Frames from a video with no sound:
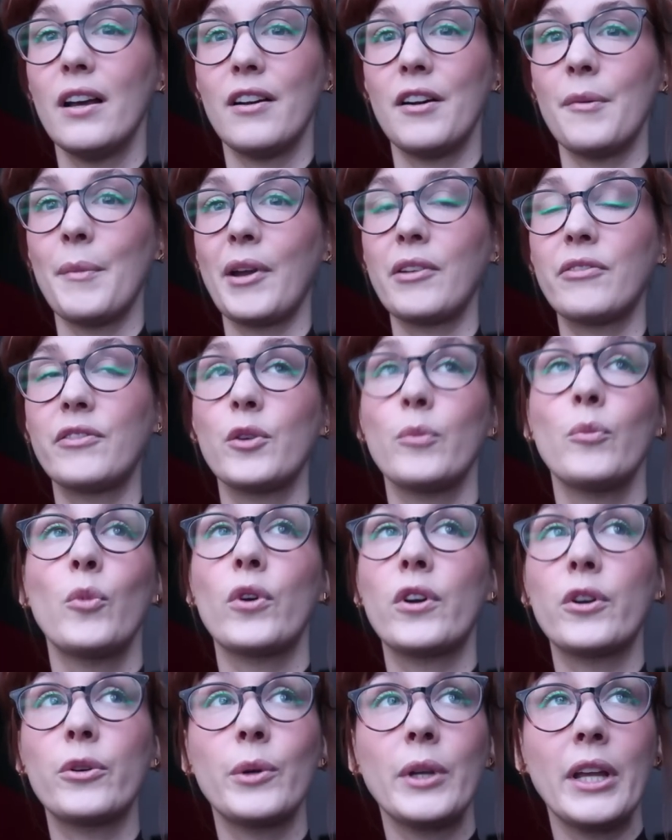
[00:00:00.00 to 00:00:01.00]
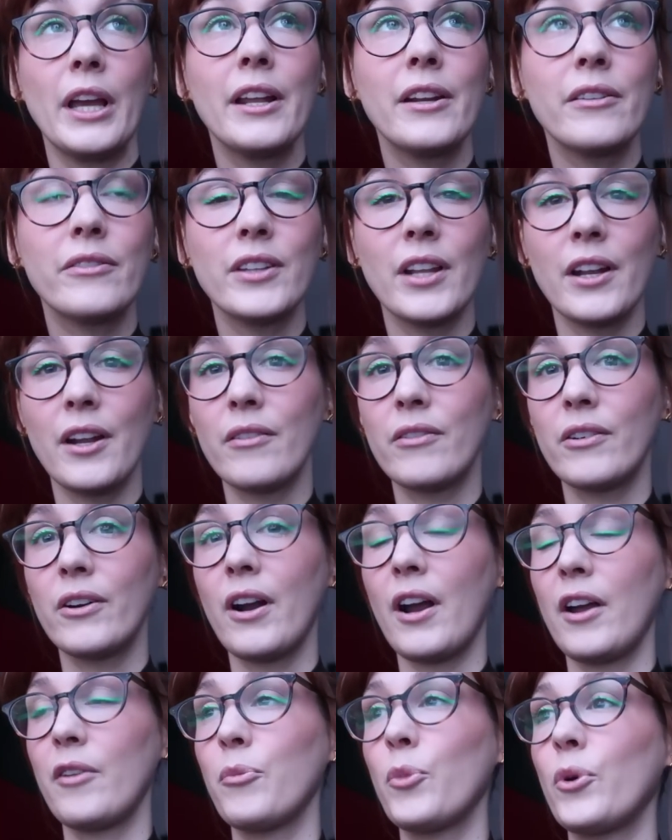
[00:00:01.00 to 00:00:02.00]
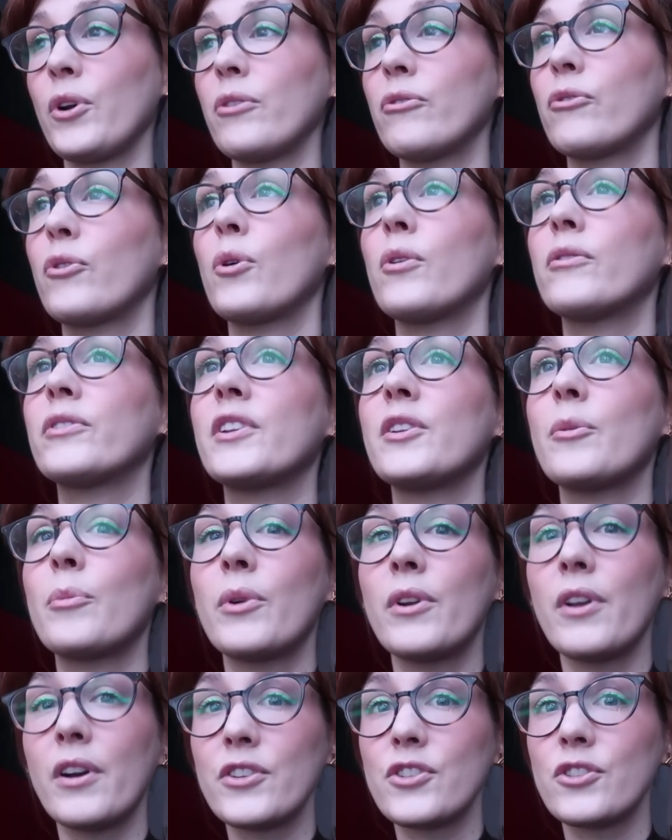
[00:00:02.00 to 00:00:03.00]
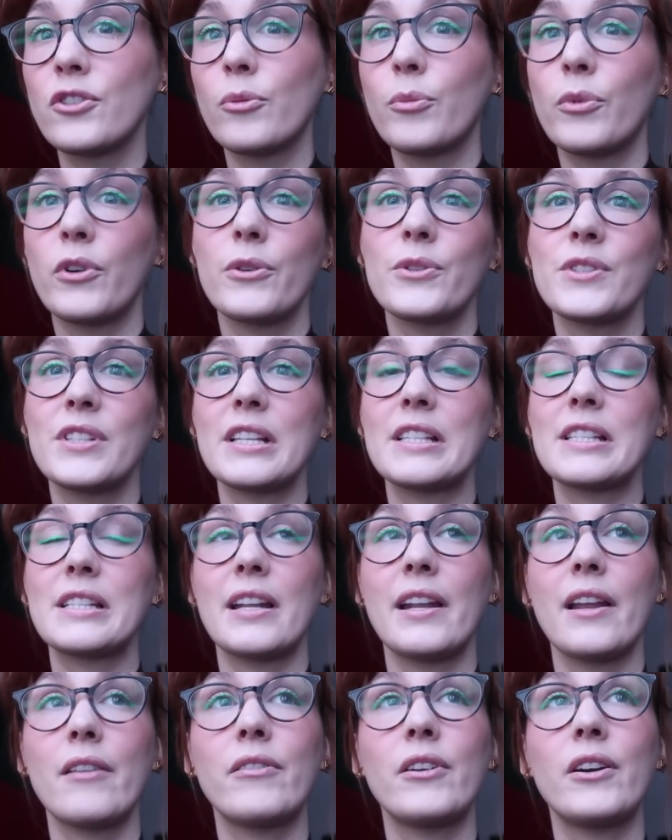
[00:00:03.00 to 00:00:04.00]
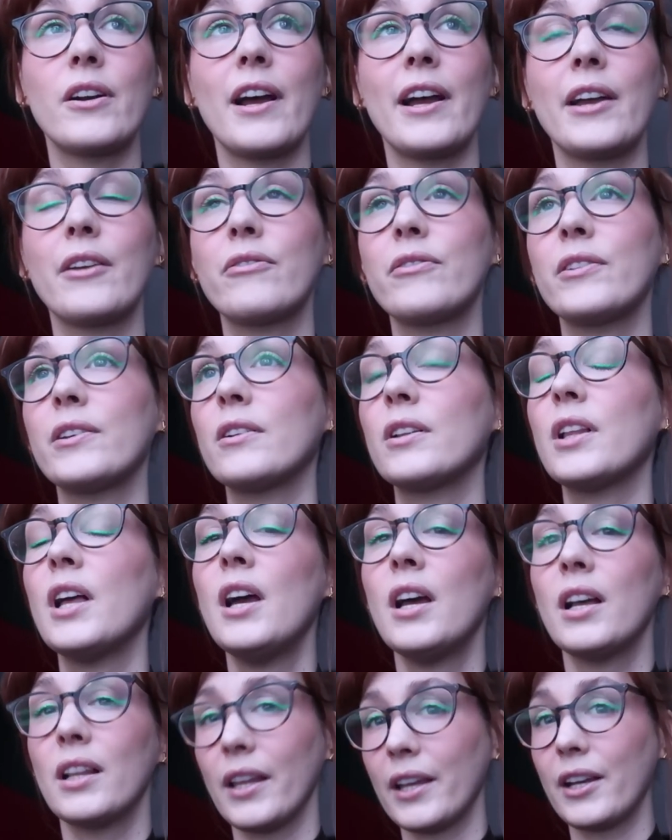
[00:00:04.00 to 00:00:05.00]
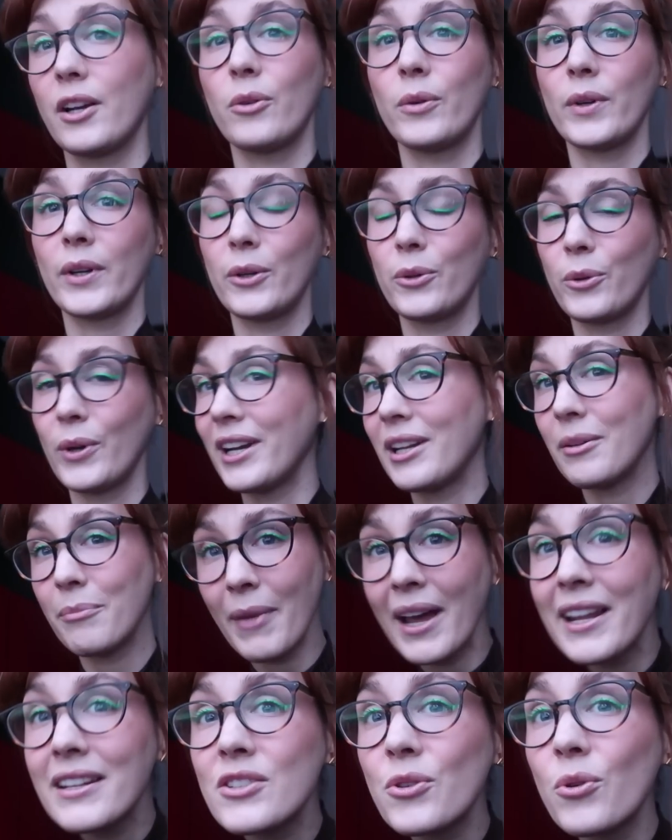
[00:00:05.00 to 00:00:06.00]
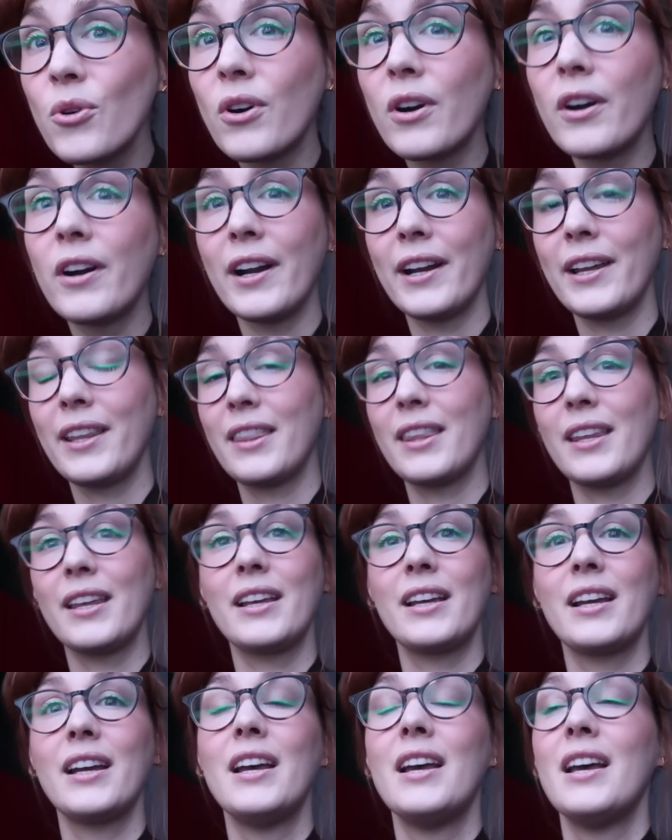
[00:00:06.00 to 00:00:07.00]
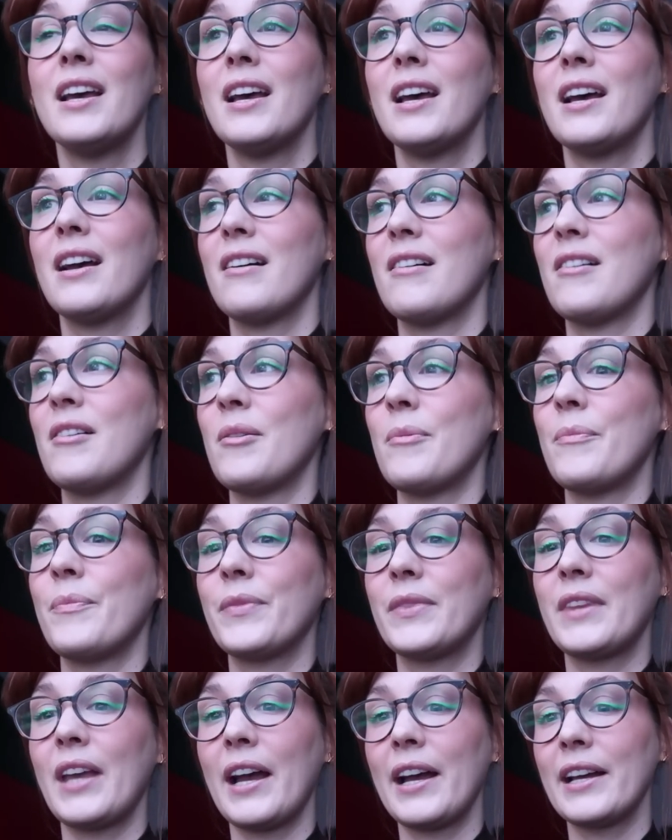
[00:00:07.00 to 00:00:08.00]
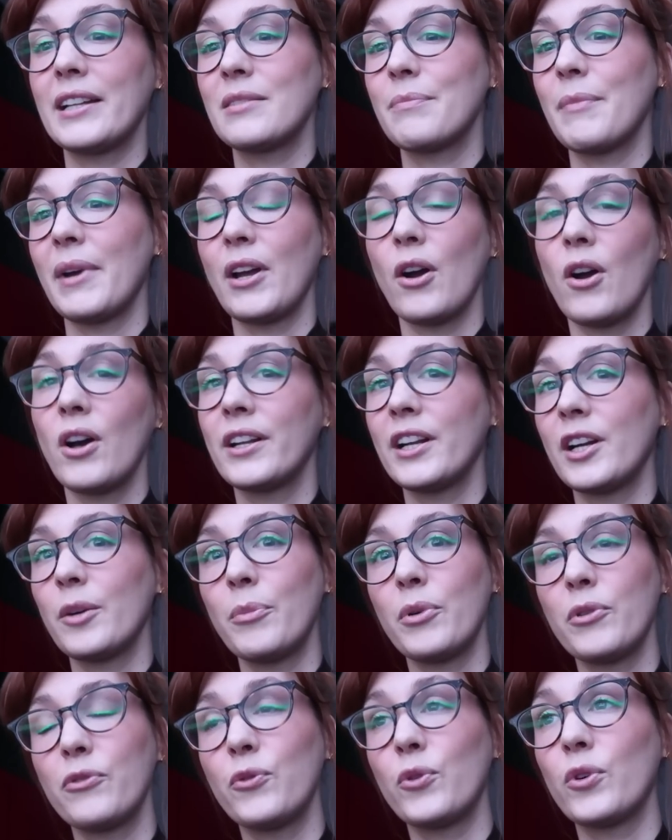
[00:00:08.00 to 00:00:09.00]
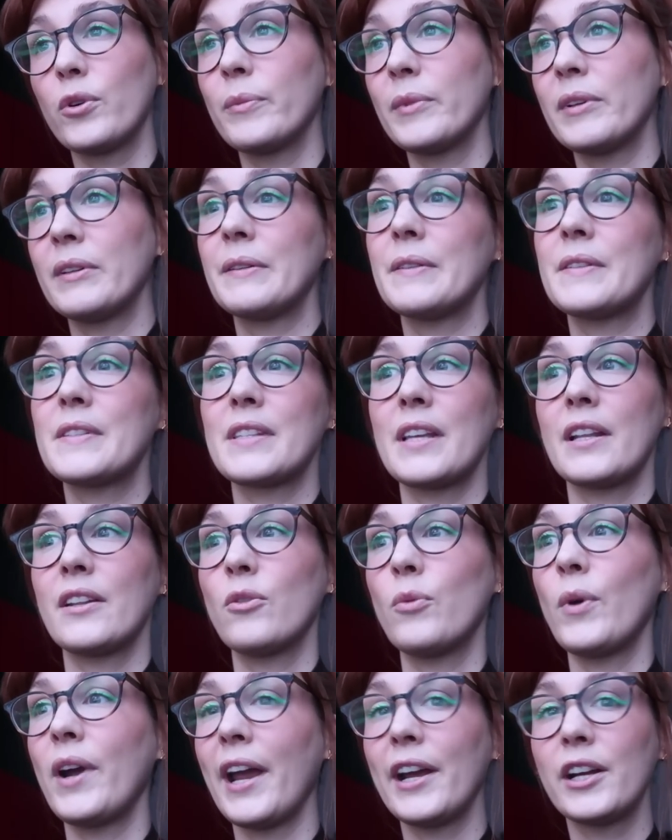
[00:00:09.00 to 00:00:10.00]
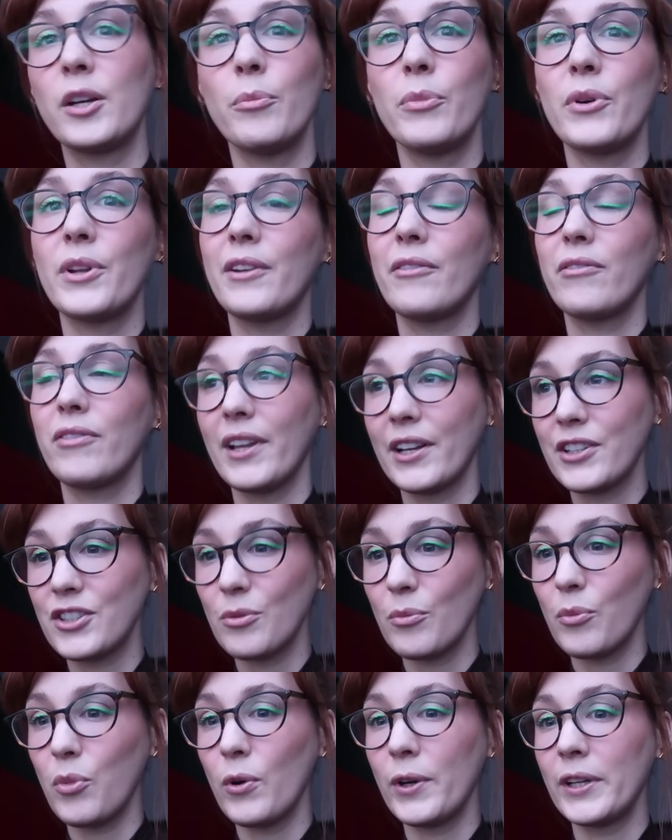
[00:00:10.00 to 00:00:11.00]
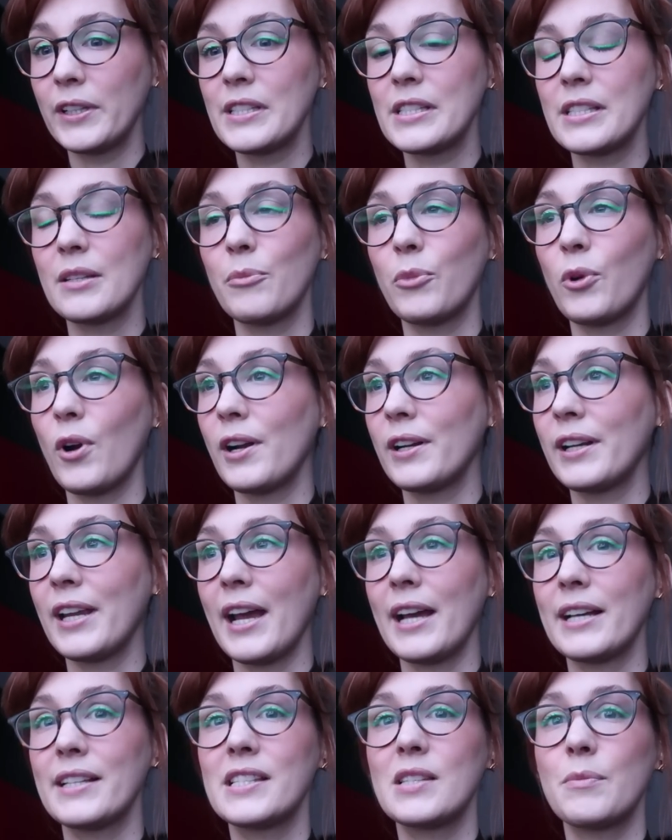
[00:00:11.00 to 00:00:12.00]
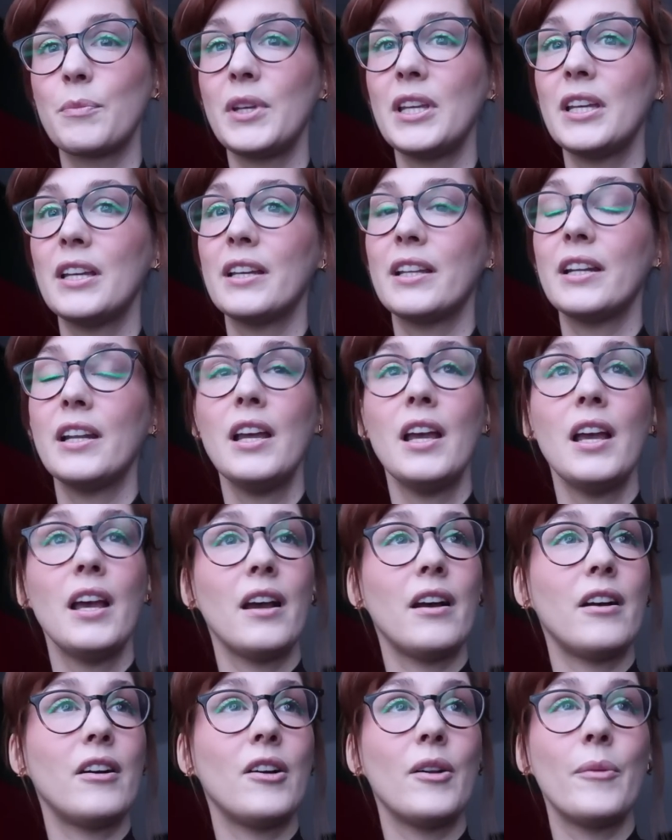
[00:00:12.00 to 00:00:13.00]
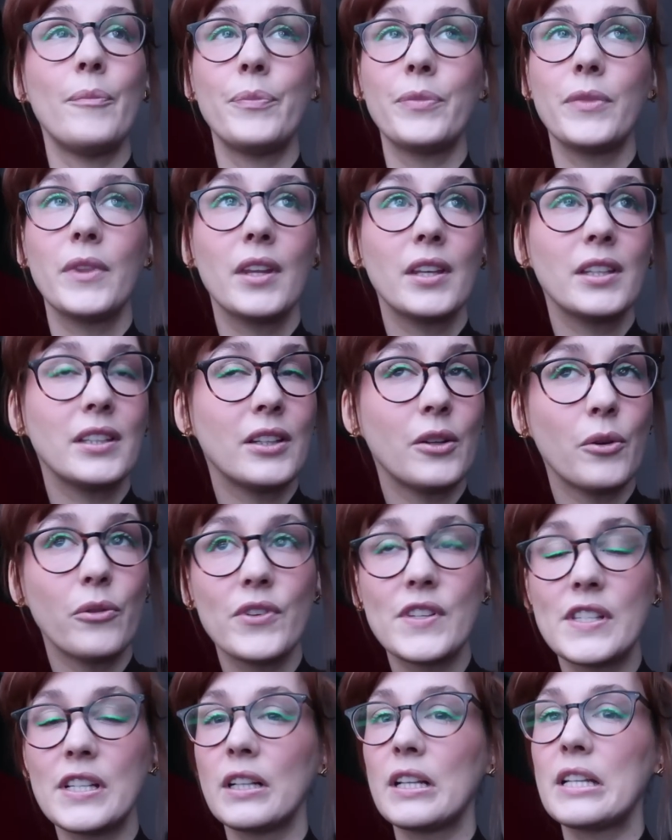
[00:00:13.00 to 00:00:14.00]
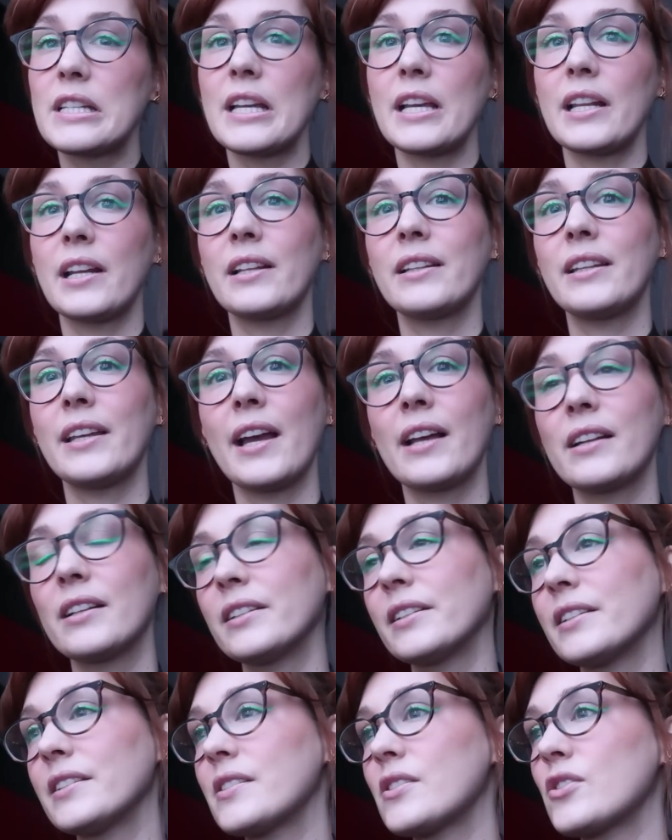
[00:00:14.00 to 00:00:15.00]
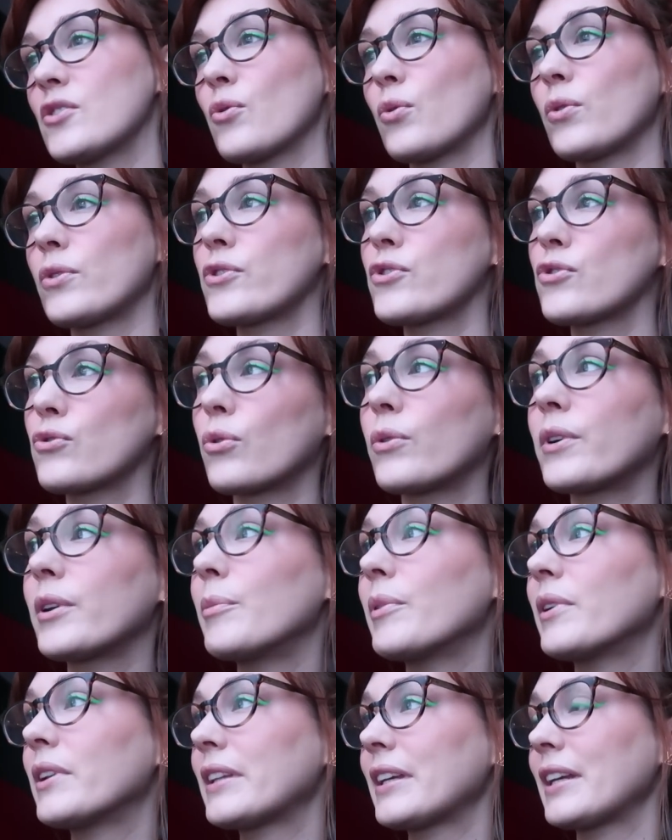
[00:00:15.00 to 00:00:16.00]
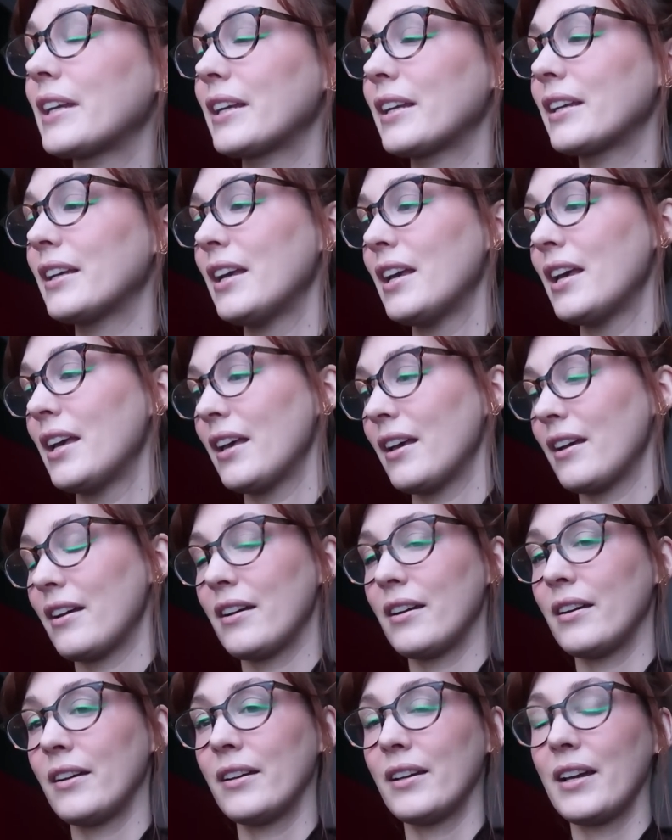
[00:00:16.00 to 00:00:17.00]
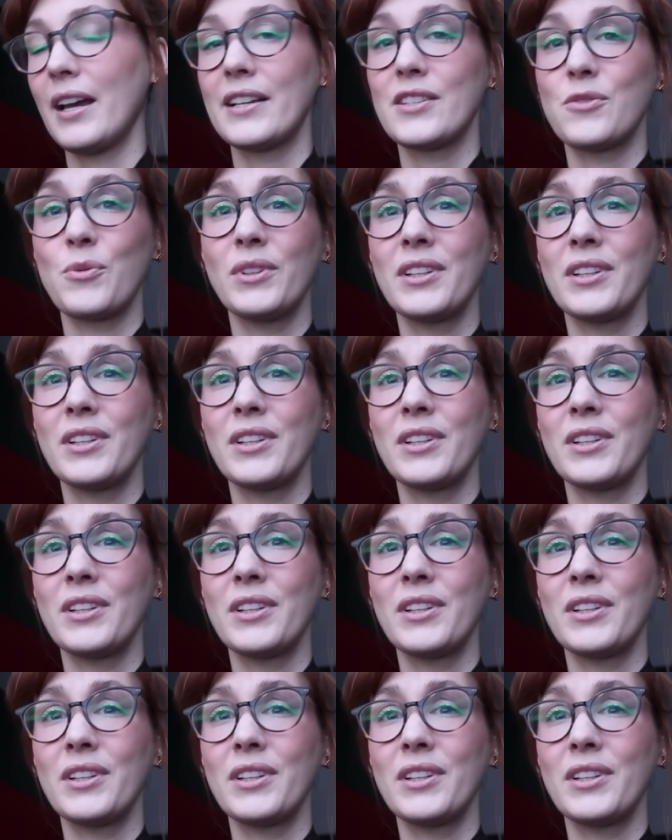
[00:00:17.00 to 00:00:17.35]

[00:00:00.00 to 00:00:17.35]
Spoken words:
I feel more creative than ever. I'm more involved in the productional process than ever. I feel like a great mentor. I think that my on-air performance and the way I can put inflection points in broadcasts, be it you know, facilitating the analysts or story building, as